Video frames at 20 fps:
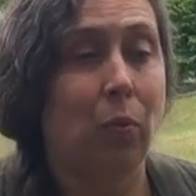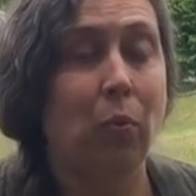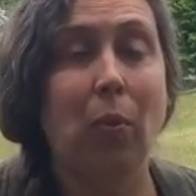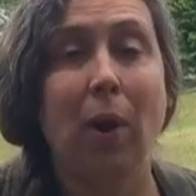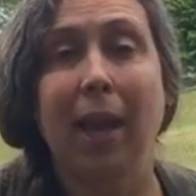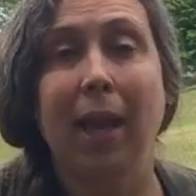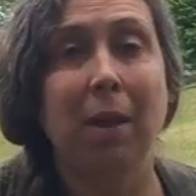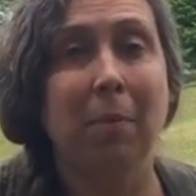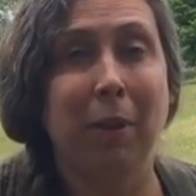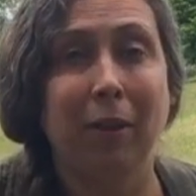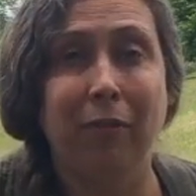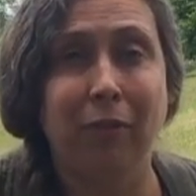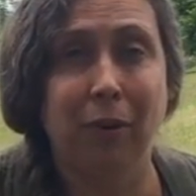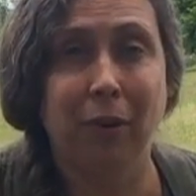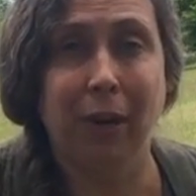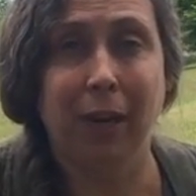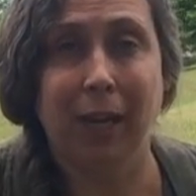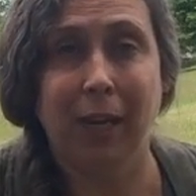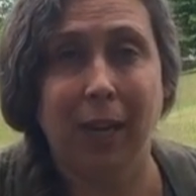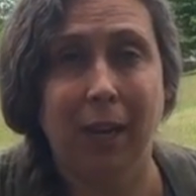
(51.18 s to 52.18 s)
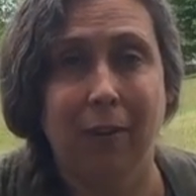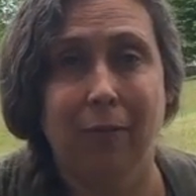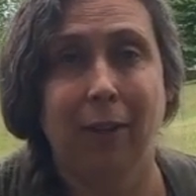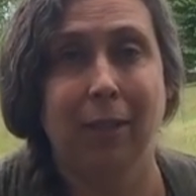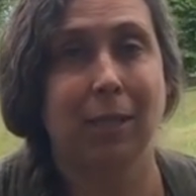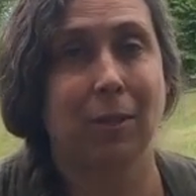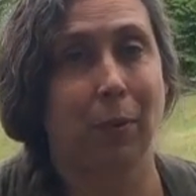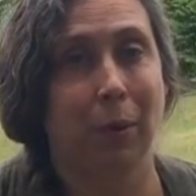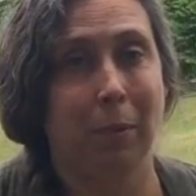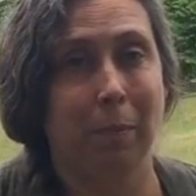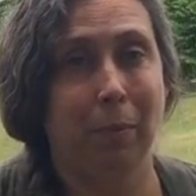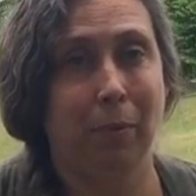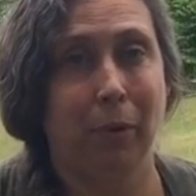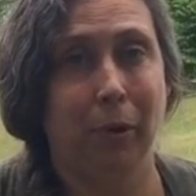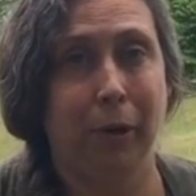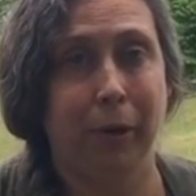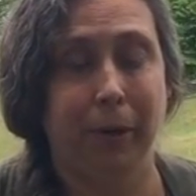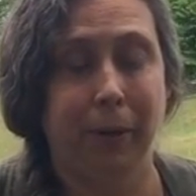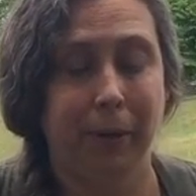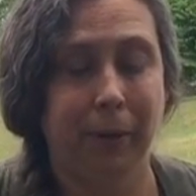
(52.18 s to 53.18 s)
way before any of us were
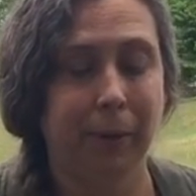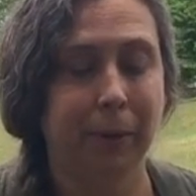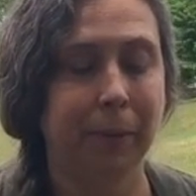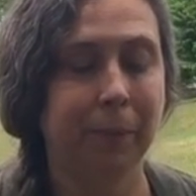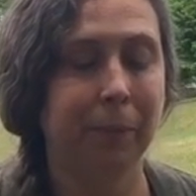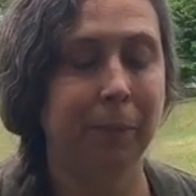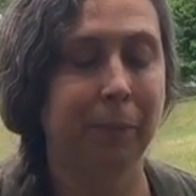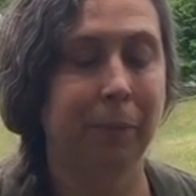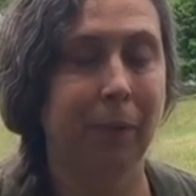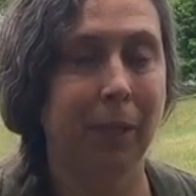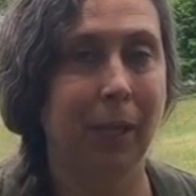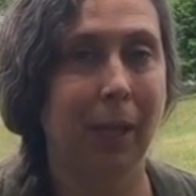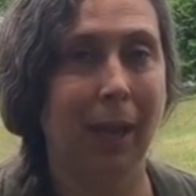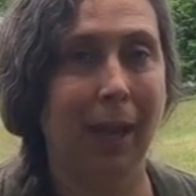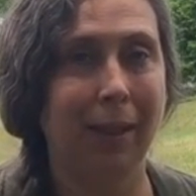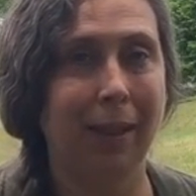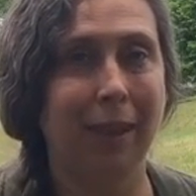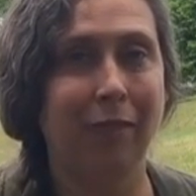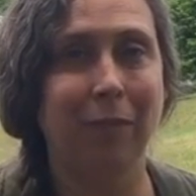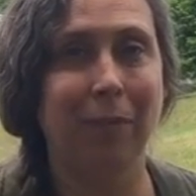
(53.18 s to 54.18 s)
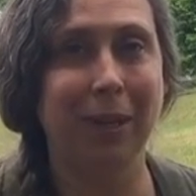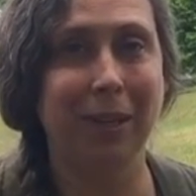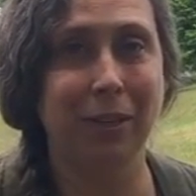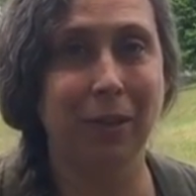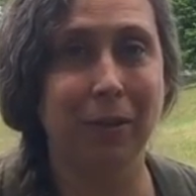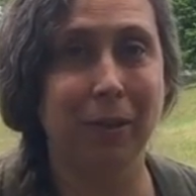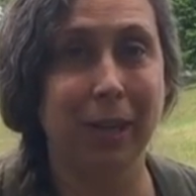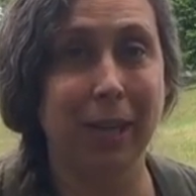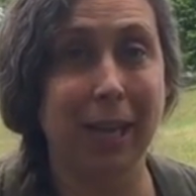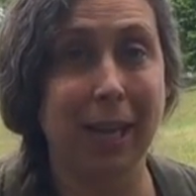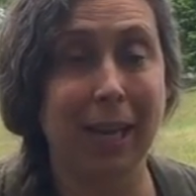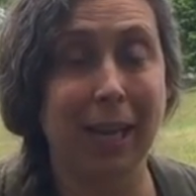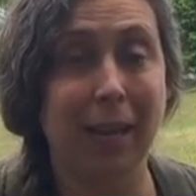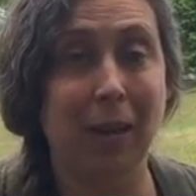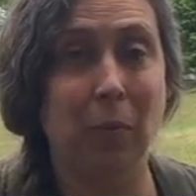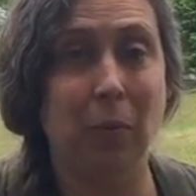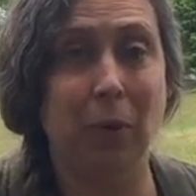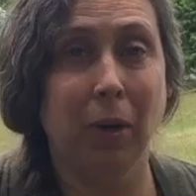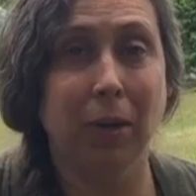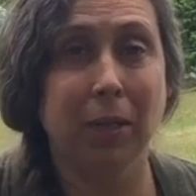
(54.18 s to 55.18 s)
born. And they've been doing it,
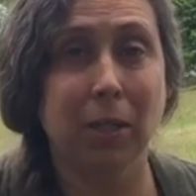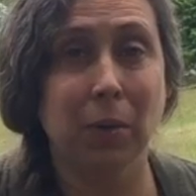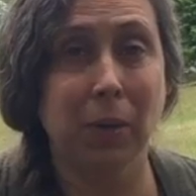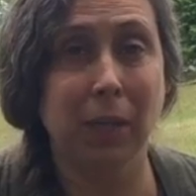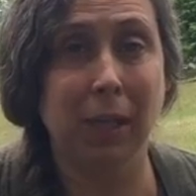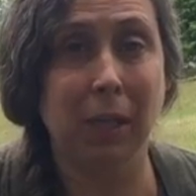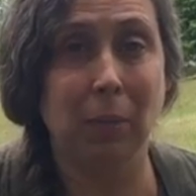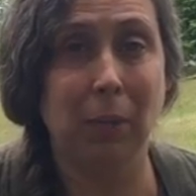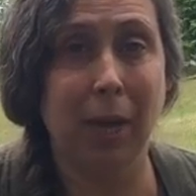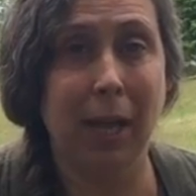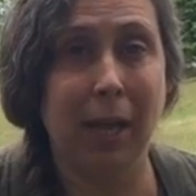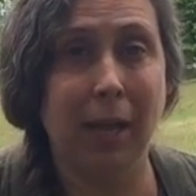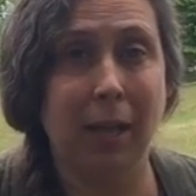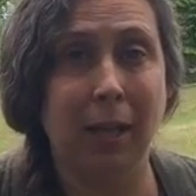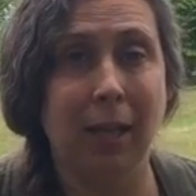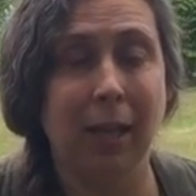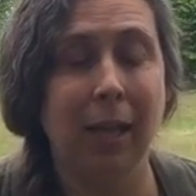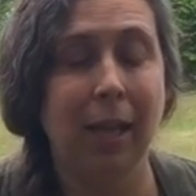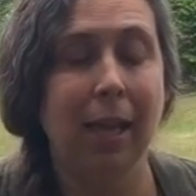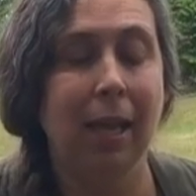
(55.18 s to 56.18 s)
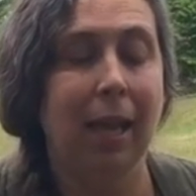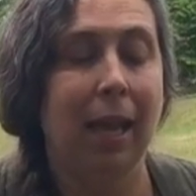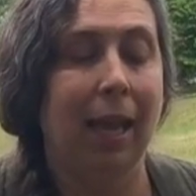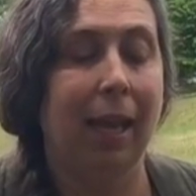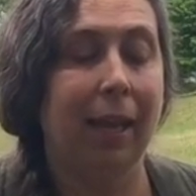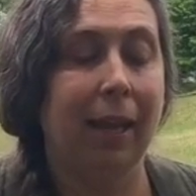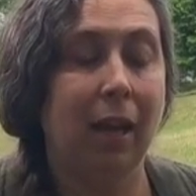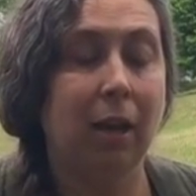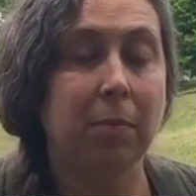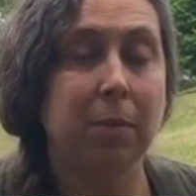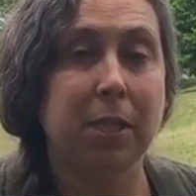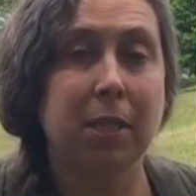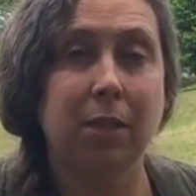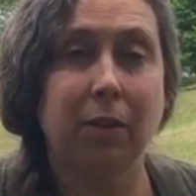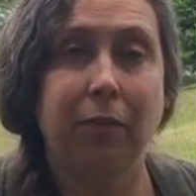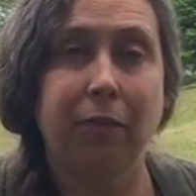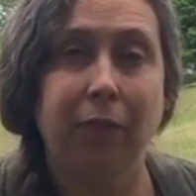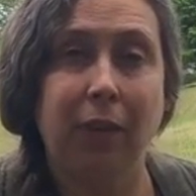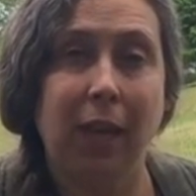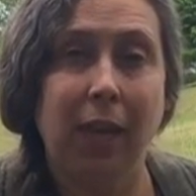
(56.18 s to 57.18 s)
it works really well, it helps to
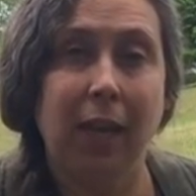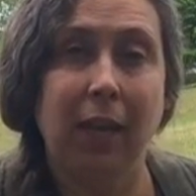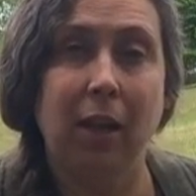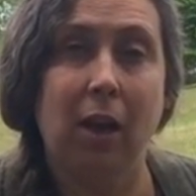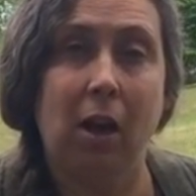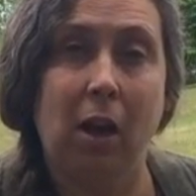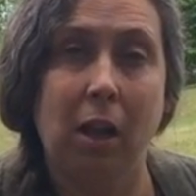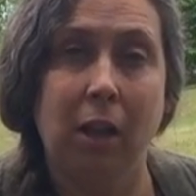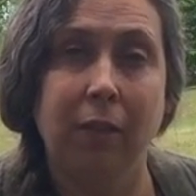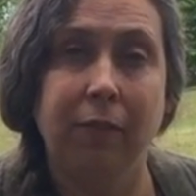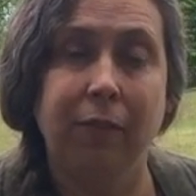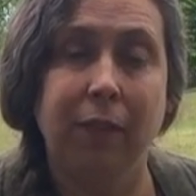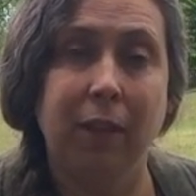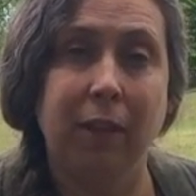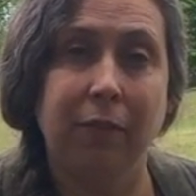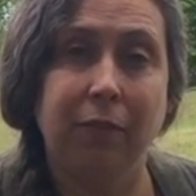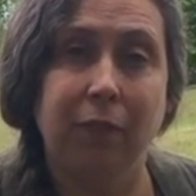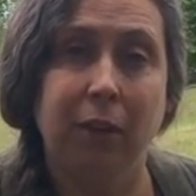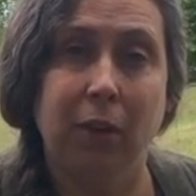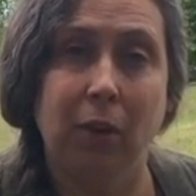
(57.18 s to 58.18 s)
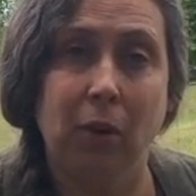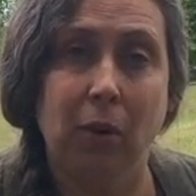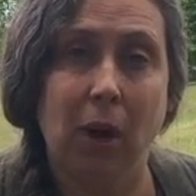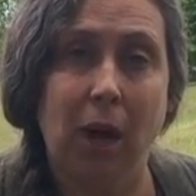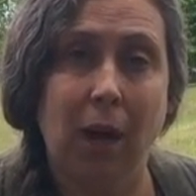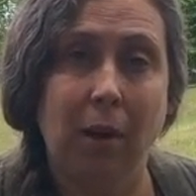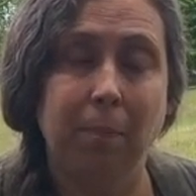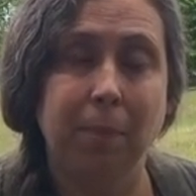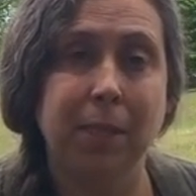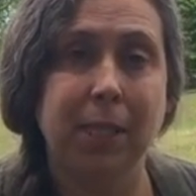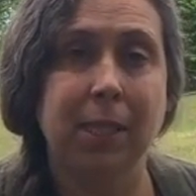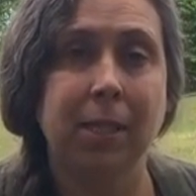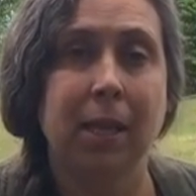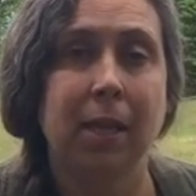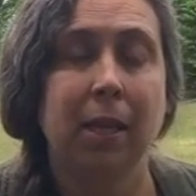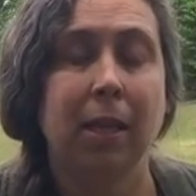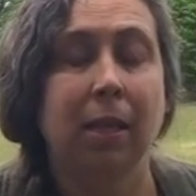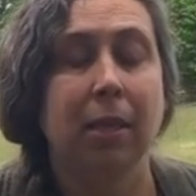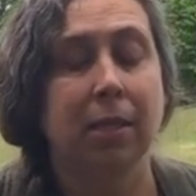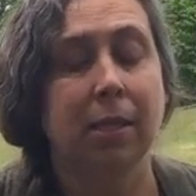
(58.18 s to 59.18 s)
feed all of the different crops.
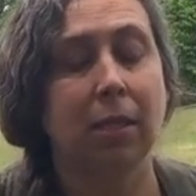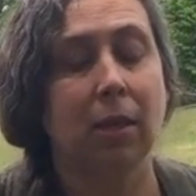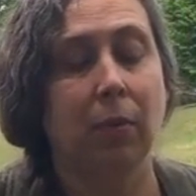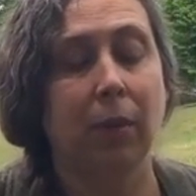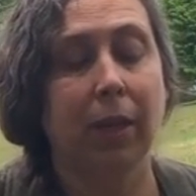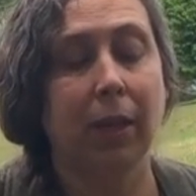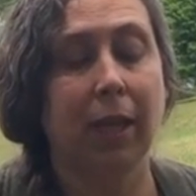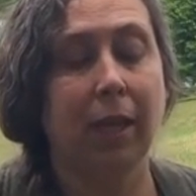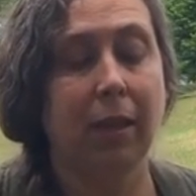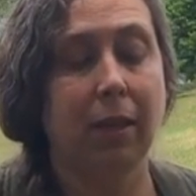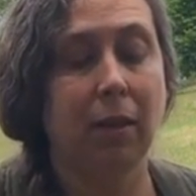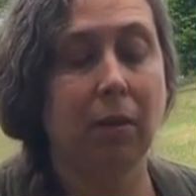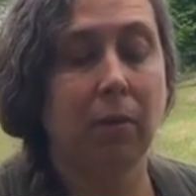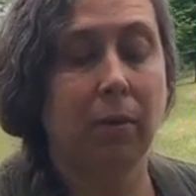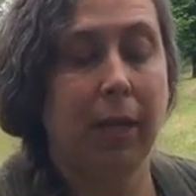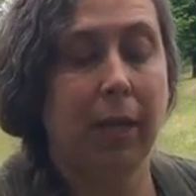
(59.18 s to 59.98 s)
So what they do